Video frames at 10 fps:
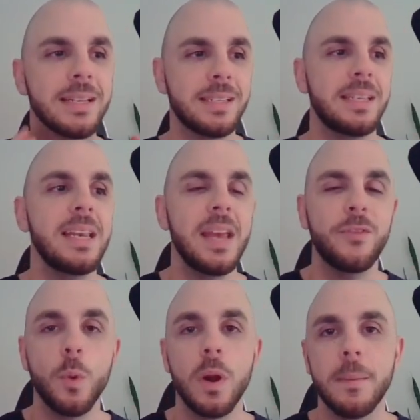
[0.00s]
see if
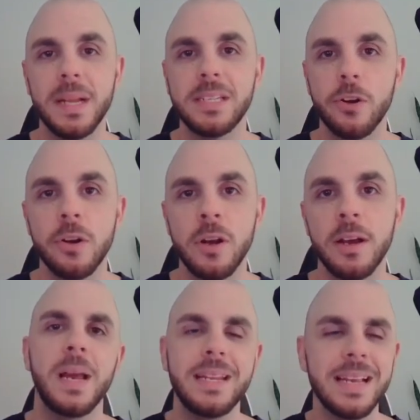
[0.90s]
you want to mint it or
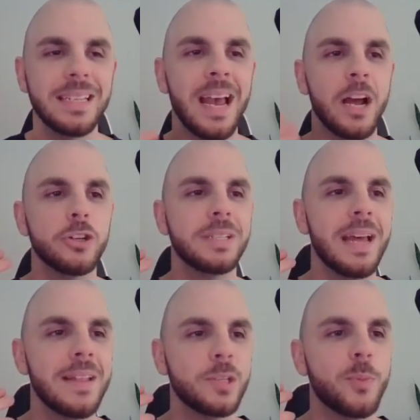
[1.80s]
not. And yes, I
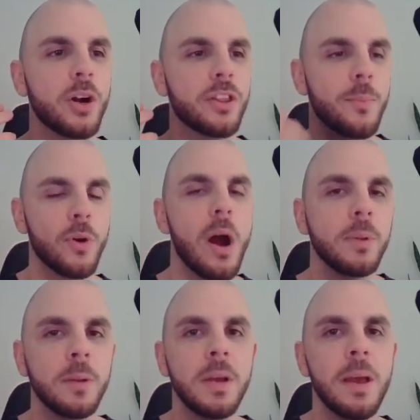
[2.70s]
understand that's part of the
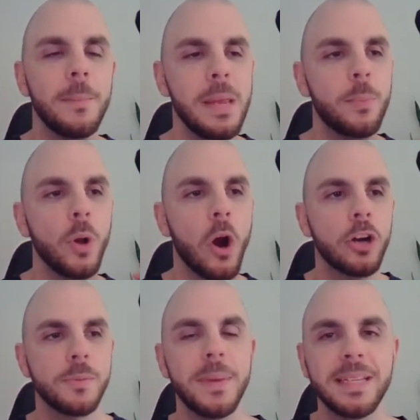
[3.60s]
problem. People
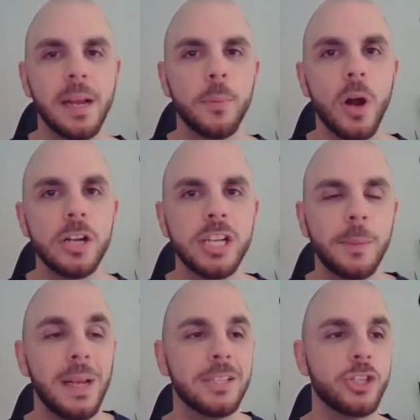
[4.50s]
aren't minting a project
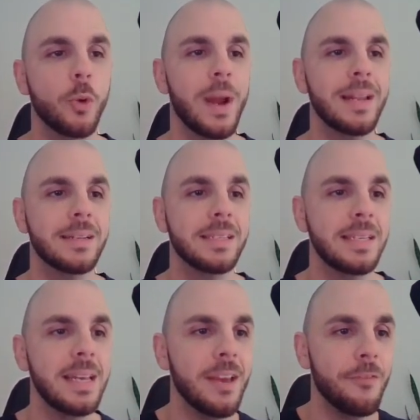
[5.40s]
because they're waiting to
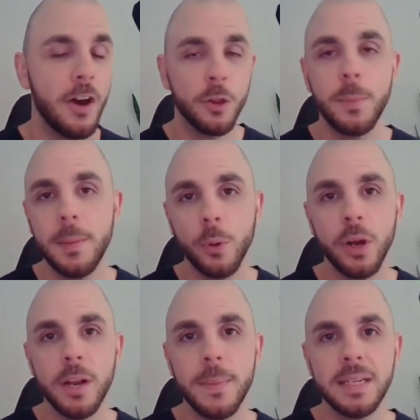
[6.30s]
see if other people are
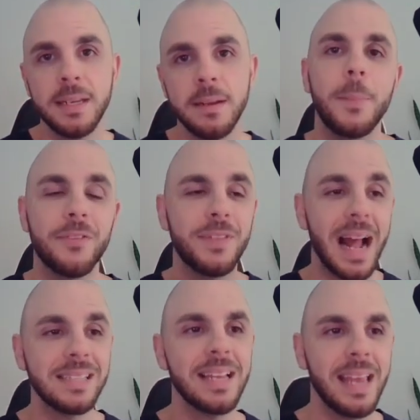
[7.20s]
going to mint it. But if
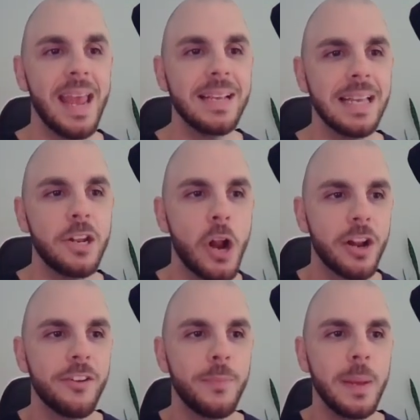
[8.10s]
that's the case and not
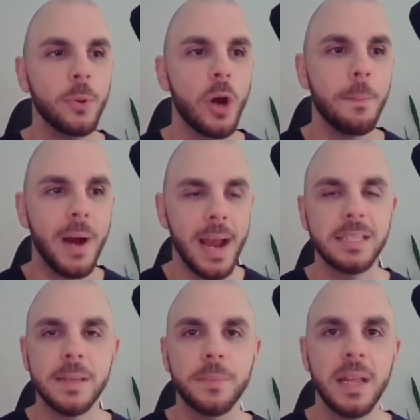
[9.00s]
enough people are buying
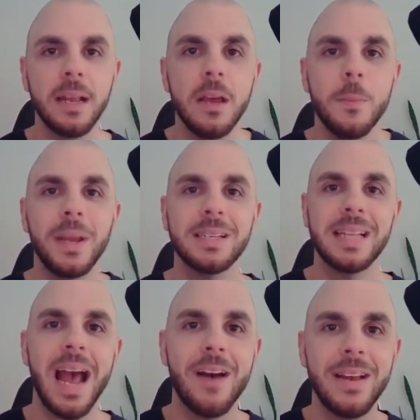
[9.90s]
something because they
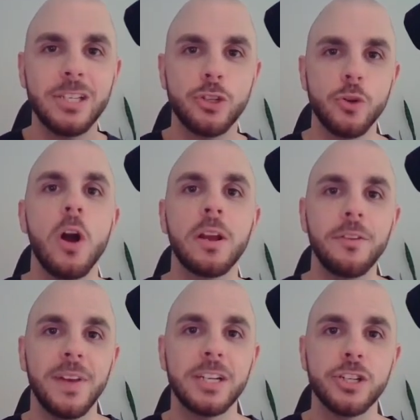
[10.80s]
have a strong
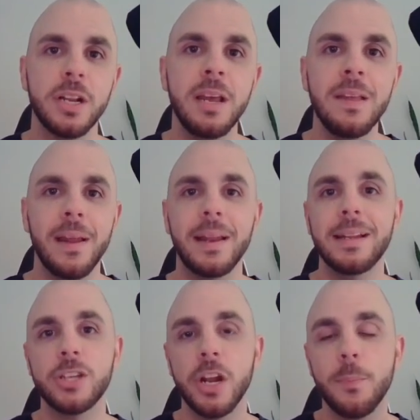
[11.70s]
conviction that it
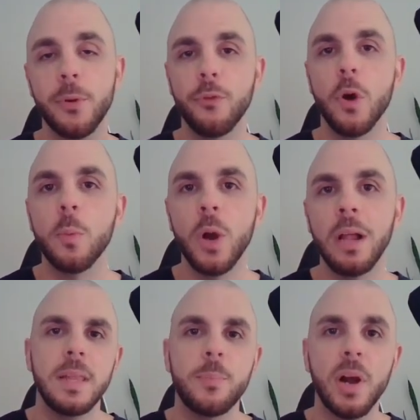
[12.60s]
is going to perform
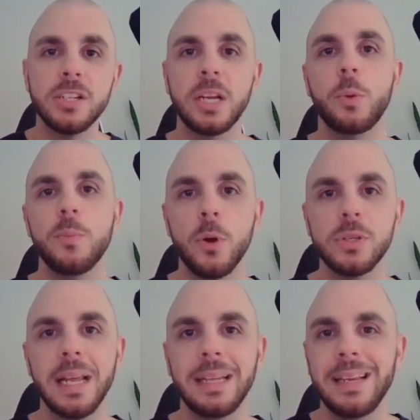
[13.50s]
well, the project would most
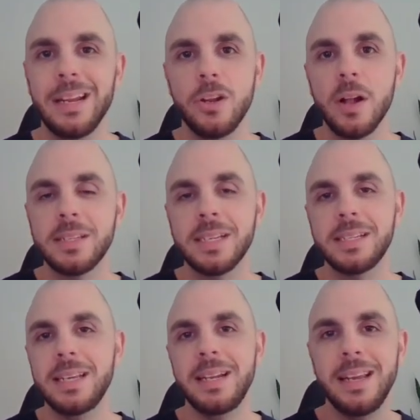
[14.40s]
likely not
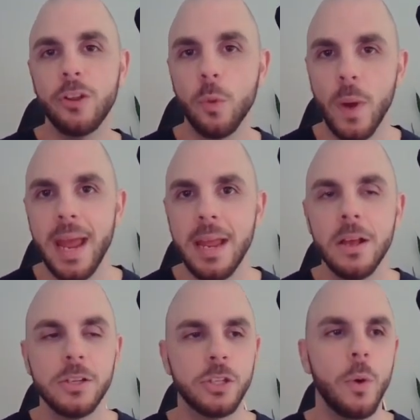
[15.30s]
succeed either way.
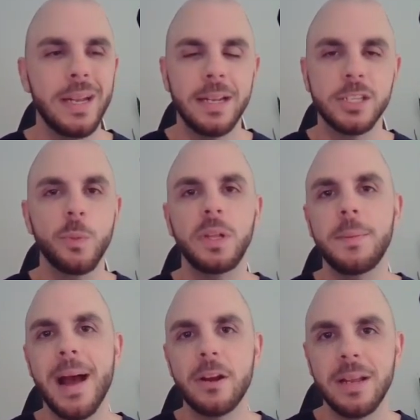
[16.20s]
So it doesn't really
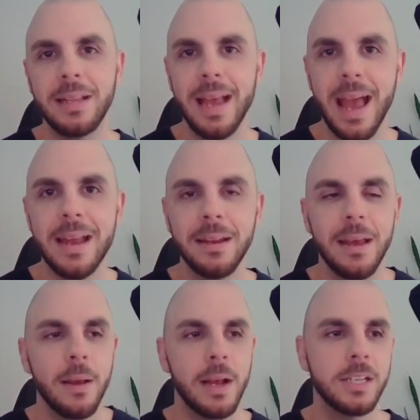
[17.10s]
matter in the end
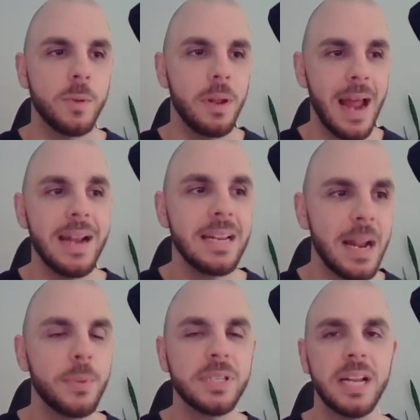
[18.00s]
because
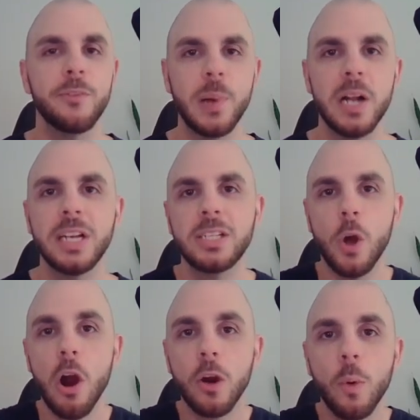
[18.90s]
99% of projects projects
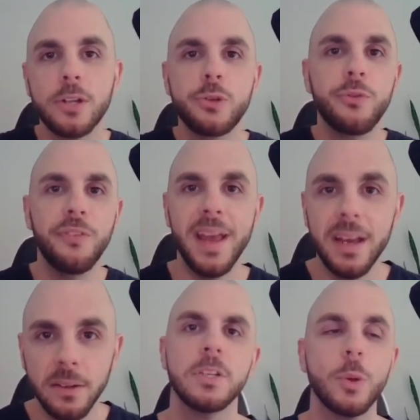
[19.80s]
are going to
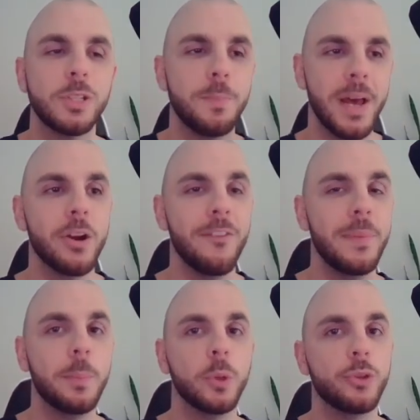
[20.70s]
fail. So it's better if
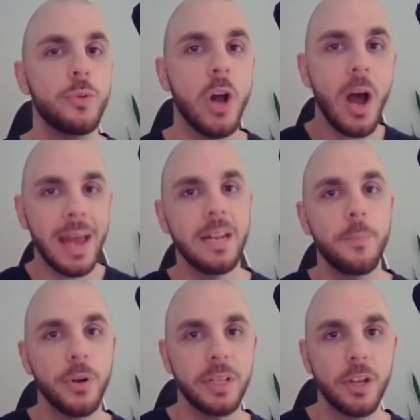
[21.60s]
people do not end up
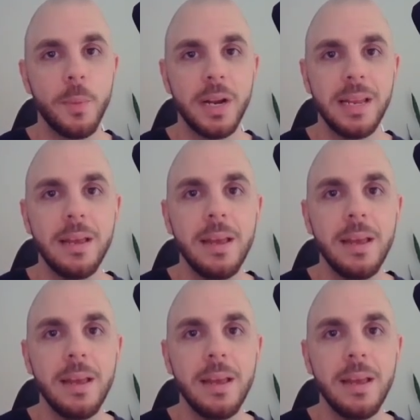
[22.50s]
putting their money